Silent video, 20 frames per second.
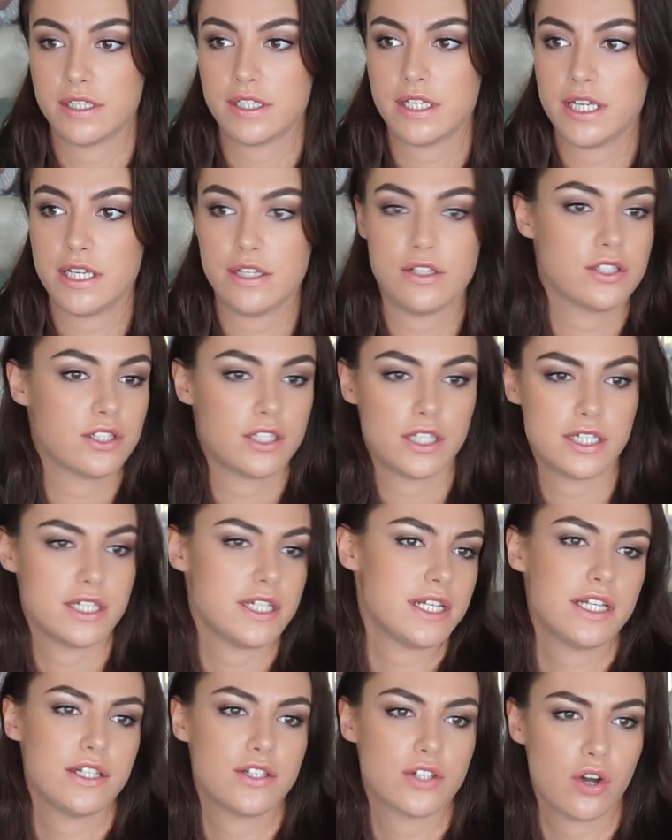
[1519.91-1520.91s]
need to
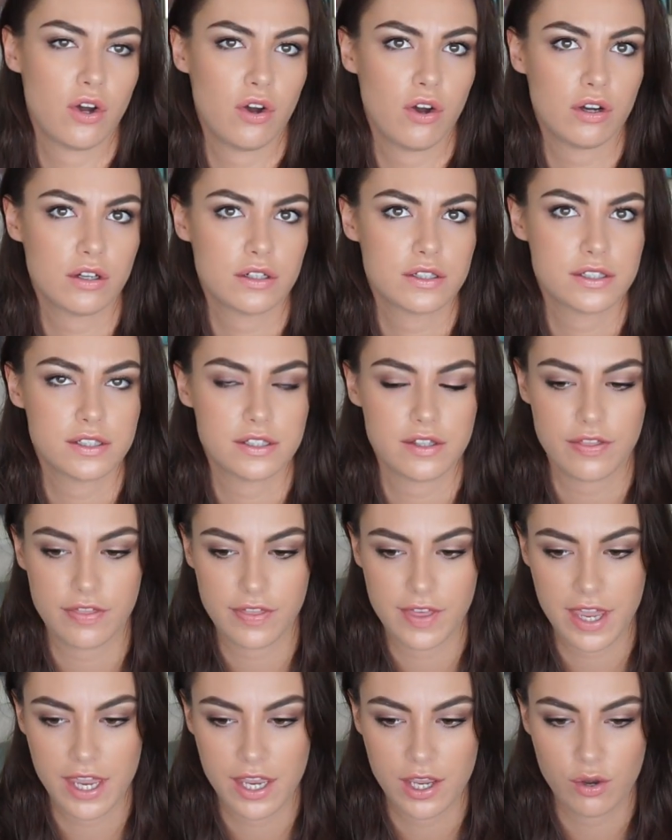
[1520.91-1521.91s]
detox
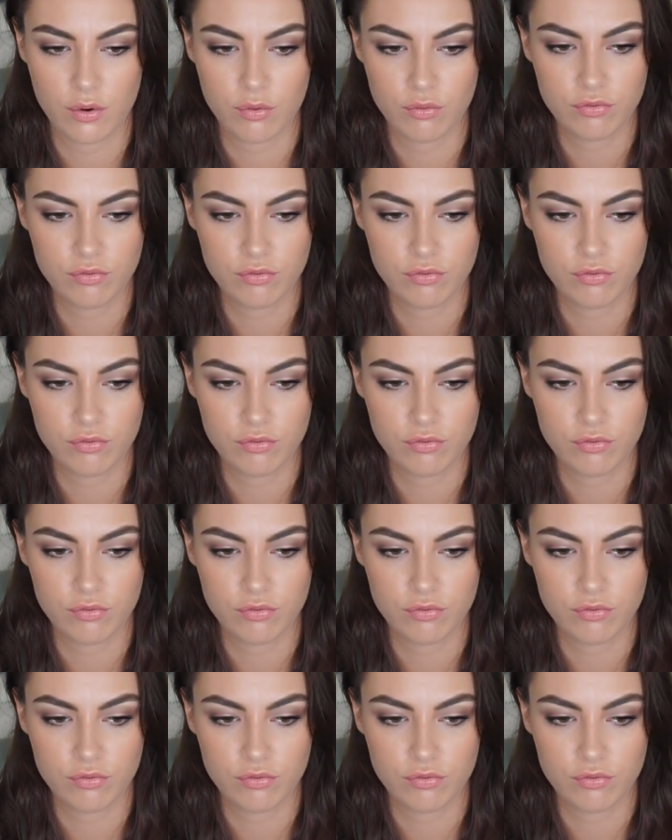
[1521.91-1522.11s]
thing